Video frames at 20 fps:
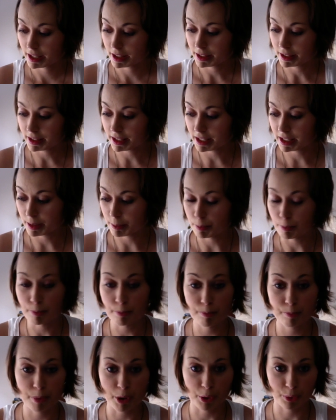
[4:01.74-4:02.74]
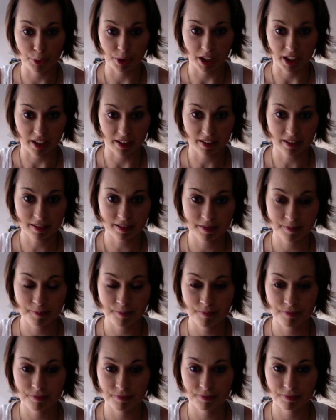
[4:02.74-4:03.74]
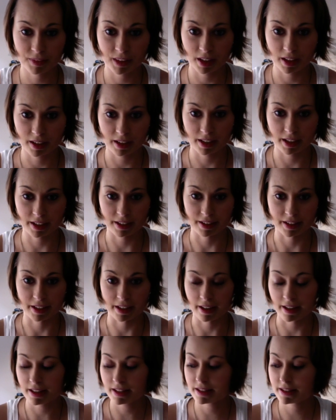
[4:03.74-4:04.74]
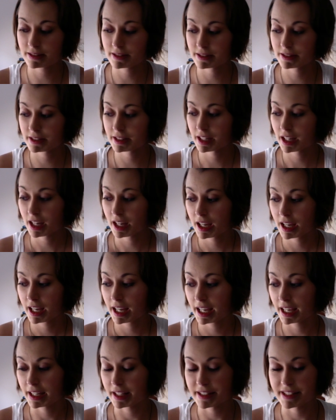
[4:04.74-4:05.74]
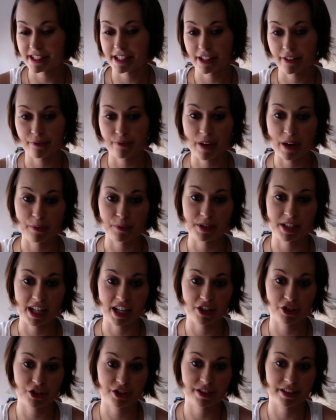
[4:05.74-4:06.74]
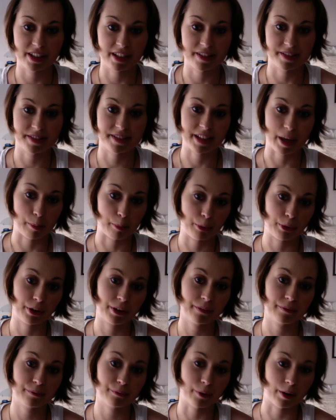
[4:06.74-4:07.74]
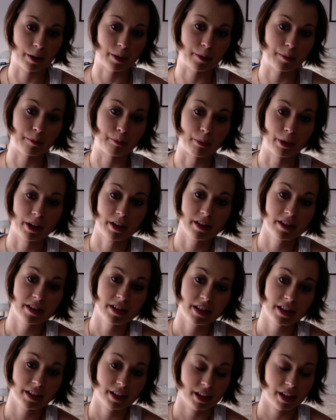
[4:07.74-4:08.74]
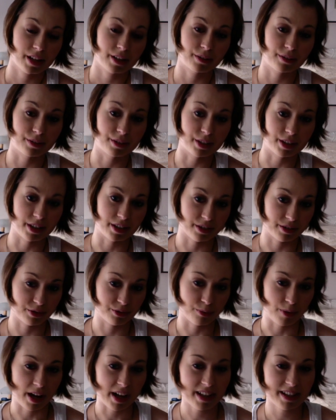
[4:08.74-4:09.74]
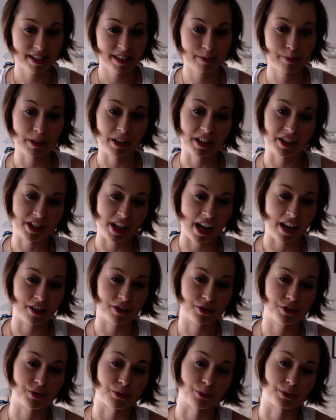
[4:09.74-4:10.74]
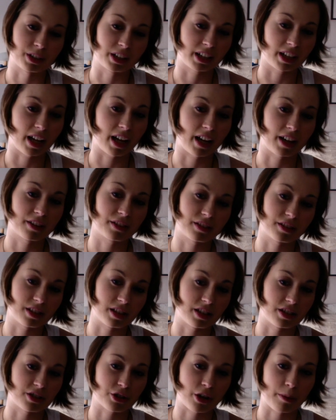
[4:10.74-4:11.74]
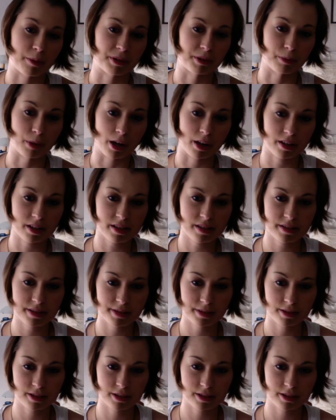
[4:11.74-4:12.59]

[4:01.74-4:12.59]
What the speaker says: The boning in this, it is in a foundation that is separate from the dress but attached only at the top of the bodice.